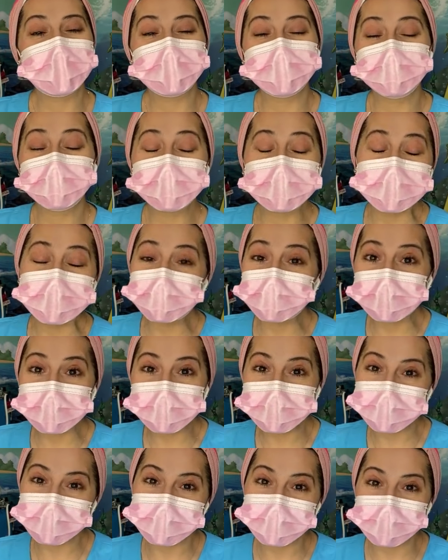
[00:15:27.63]
I really
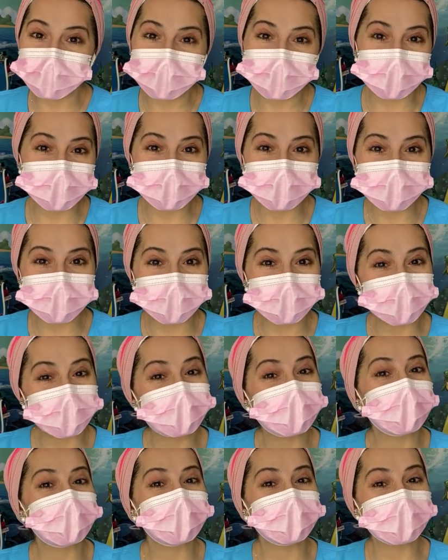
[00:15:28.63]
wanted to announce the
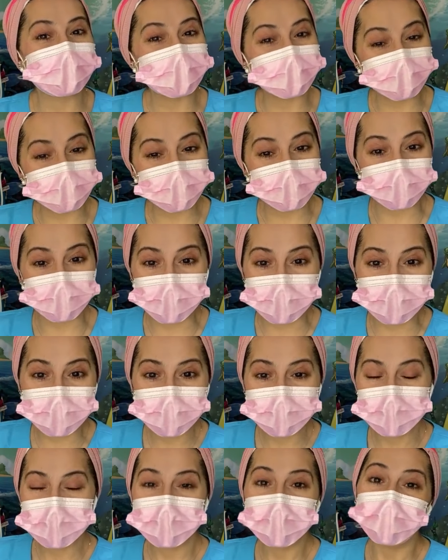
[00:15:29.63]
name of the
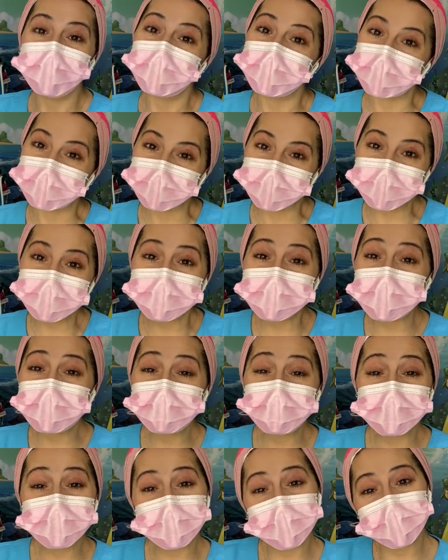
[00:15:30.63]
giveaway winners.
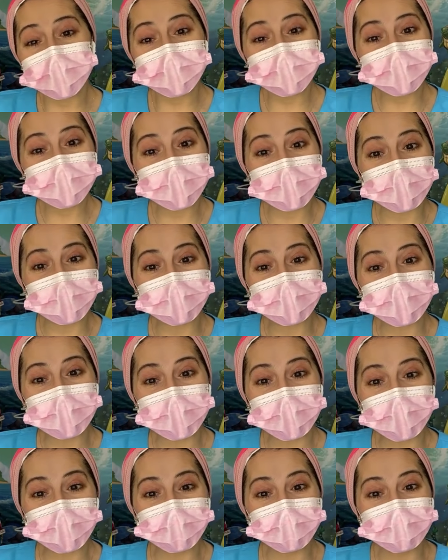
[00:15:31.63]
I'm sorry,
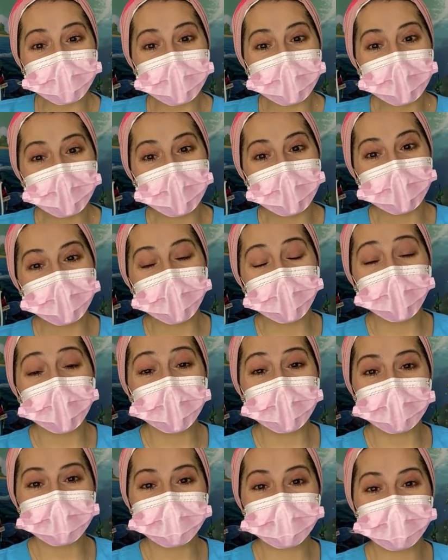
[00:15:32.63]
I am
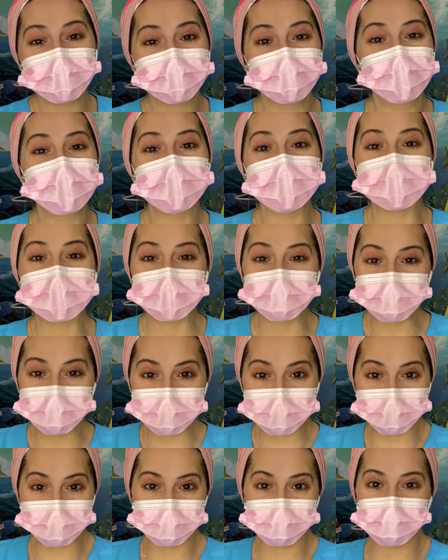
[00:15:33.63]
going to
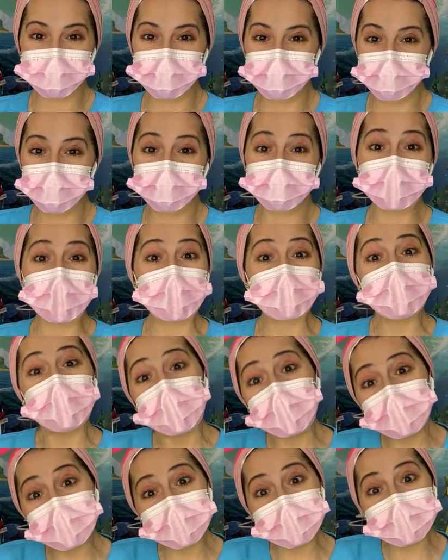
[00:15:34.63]
announce it on my
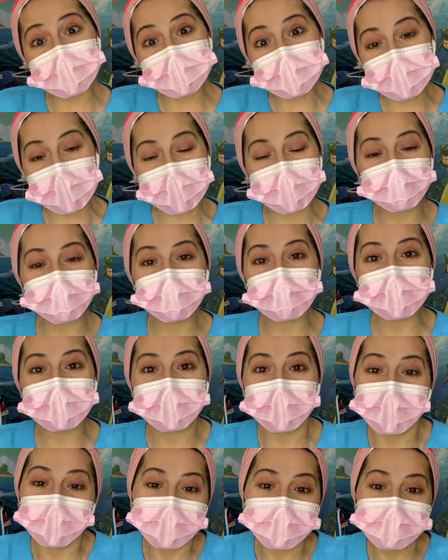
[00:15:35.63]
post instead
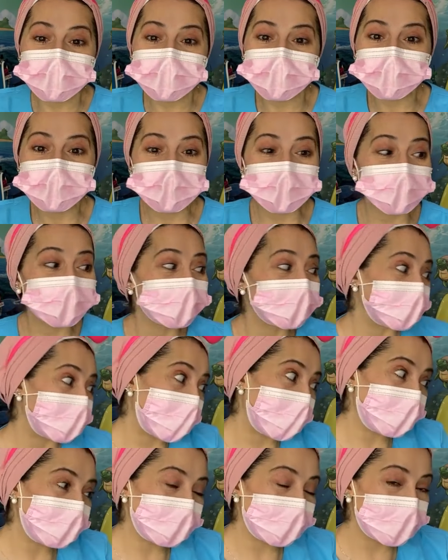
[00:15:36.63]
because
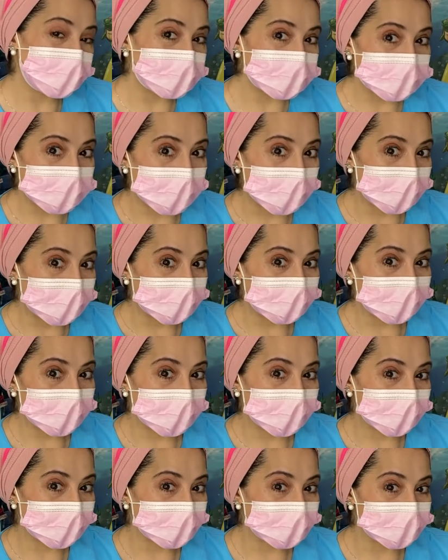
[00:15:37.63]
that phone died
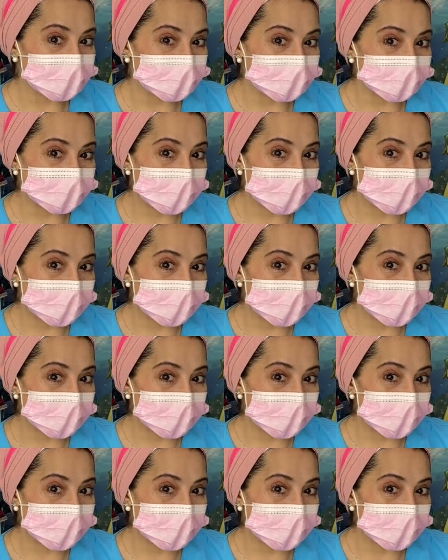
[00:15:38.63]
and I